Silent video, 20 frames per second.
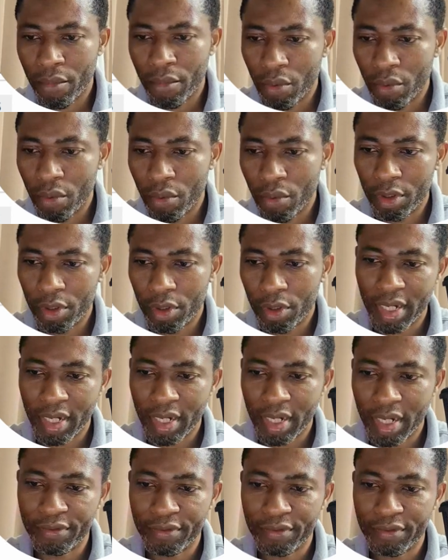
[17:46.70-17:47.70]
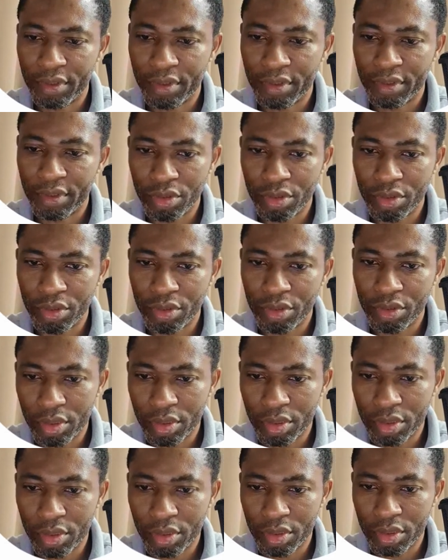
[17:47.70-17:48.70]
What do we have? It runs,
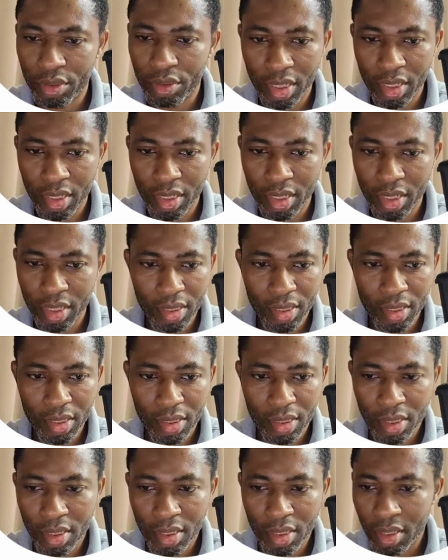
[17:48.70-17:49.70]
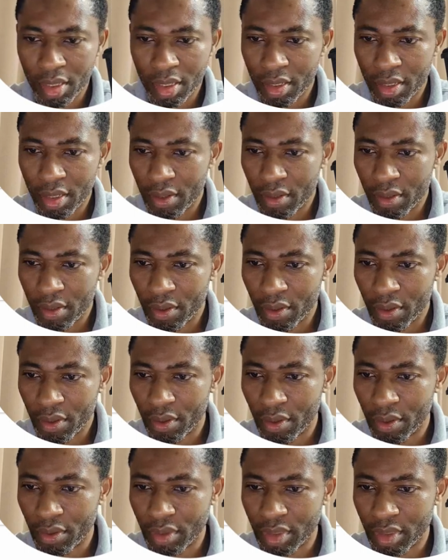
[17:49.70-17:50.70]
it says,
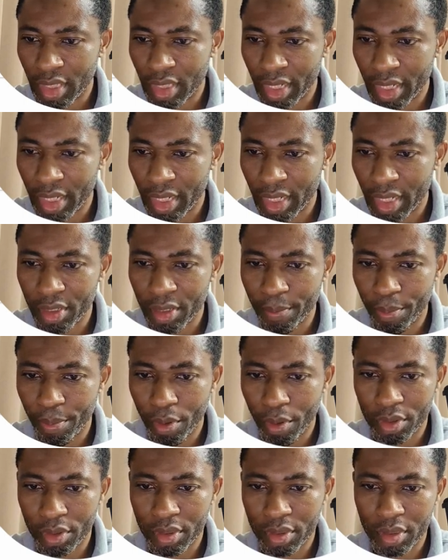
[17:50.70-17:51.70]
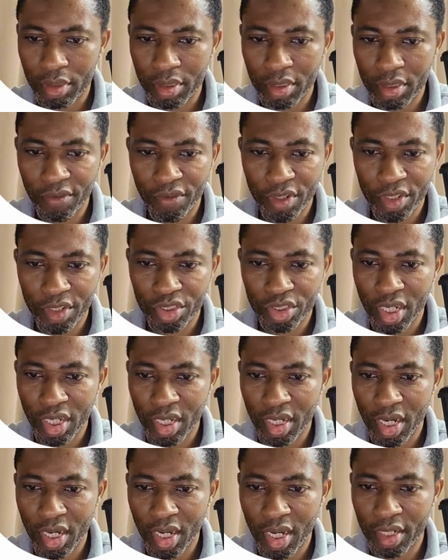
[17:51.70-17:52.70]
oh, cannot import
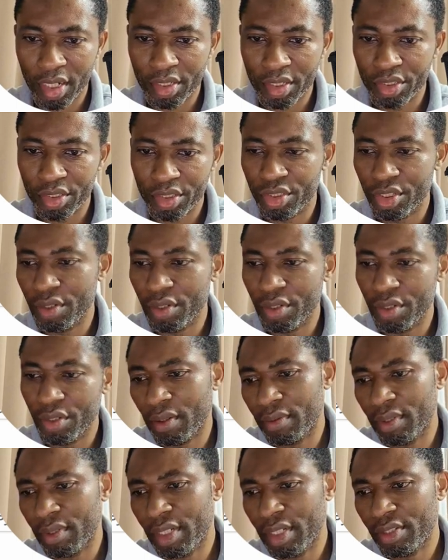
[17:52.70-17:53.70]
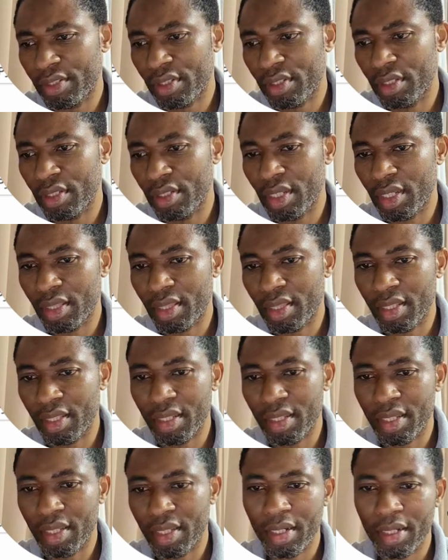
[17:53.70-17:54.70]
differential and integral. Let's see. I
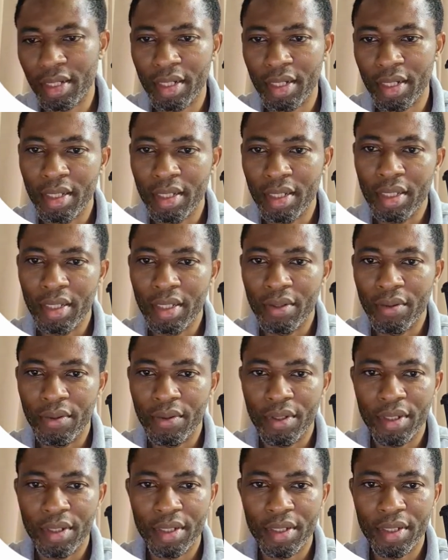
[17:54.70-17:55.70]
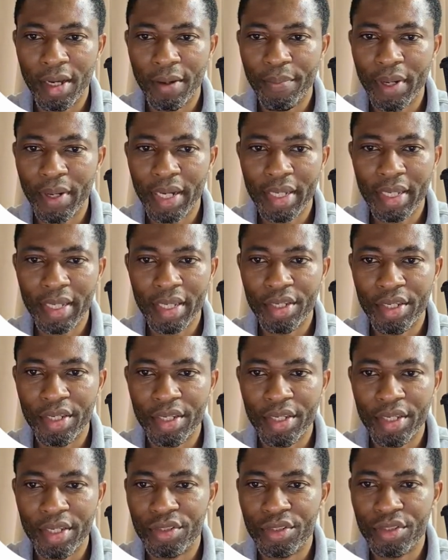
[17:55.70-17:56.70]
think in our
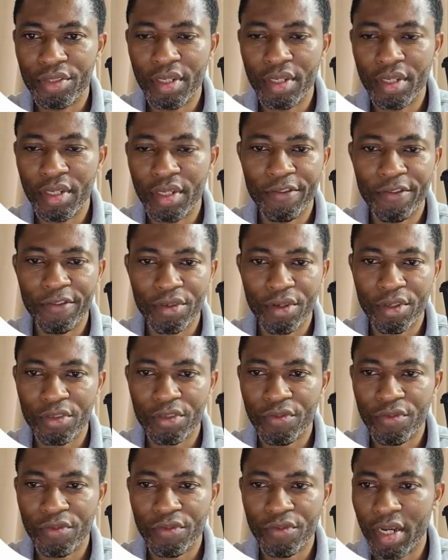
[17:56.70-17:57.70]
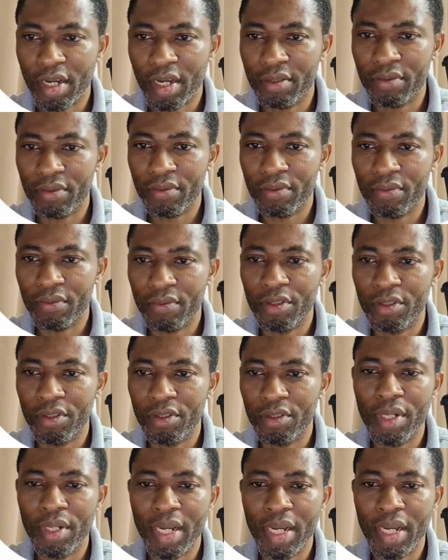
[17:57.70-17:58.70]
package, our source file, what do
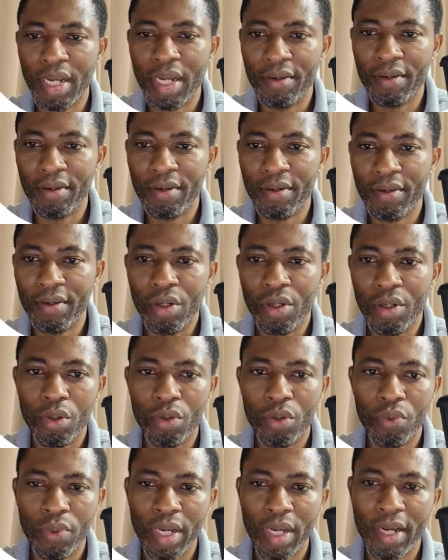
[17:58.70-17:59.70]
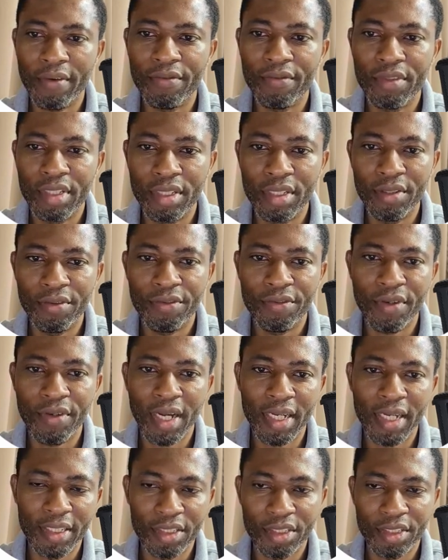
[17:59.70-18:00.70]
we have? Oh, we have diff
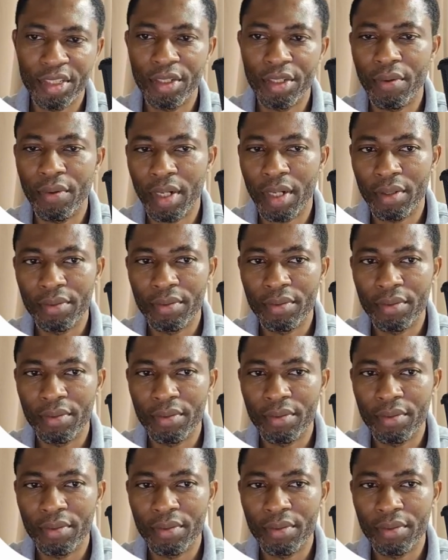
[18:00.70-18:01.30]
and integral.